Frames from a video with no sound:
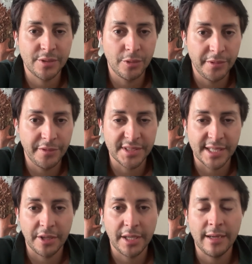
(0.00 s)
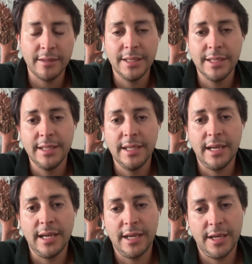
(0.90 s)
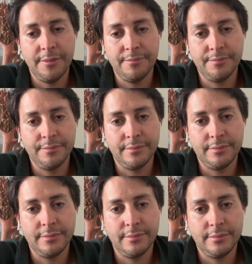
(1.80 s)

good for Sequoia. And